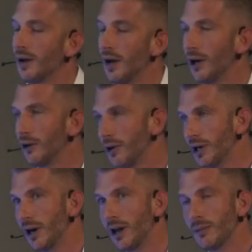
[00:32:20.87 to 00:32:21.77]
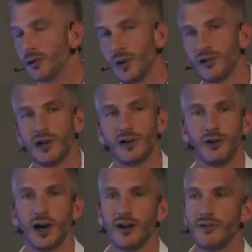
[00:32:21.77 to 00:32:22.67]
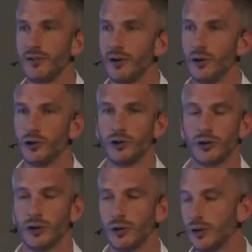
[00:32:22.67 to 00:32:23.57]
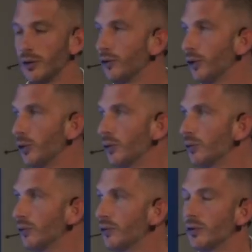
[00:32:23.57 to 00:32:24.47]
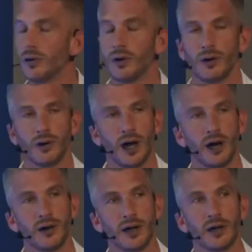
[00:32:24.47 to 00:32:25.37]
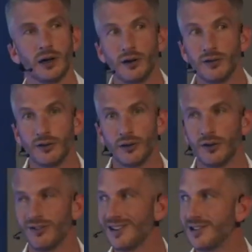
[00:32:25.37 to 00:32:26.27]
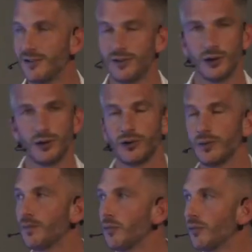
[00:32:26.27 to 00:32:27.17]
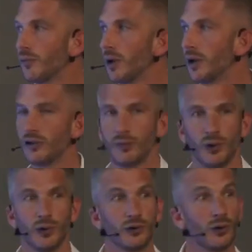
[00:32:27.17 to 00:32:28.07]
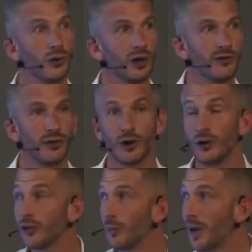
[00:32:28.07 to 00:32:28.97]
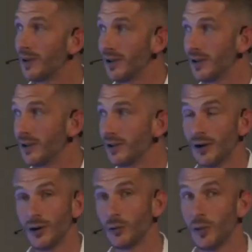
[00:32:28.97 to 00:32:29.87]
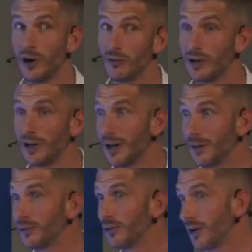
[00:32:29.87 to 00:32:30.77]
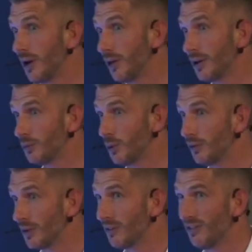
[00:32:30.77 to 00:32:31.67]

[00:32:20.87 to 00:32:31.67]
And I really like them, especially if you have loose stools and eat a lot of fatty foods. It supports, or if you're constipated, ox bile really helps get things moving